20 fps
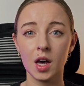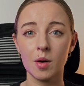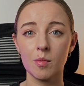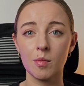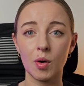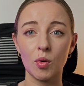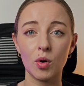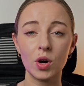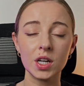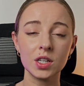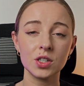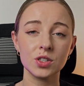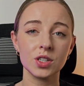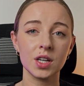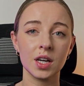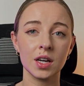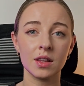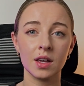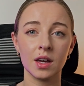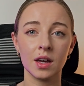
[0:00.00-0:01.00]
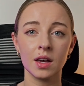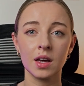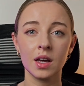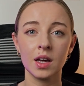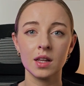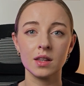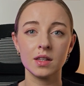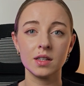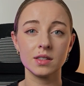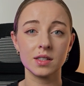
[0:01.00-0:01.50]
By working together,
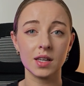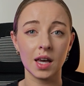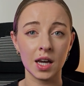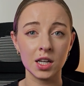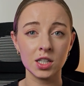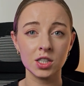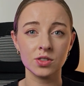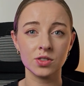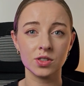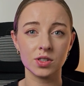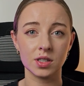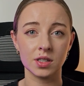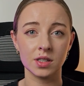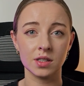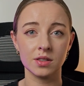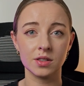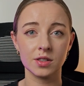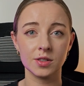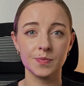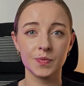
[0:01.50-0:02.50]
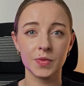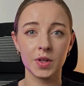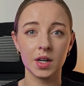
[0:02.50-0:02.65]
these agencies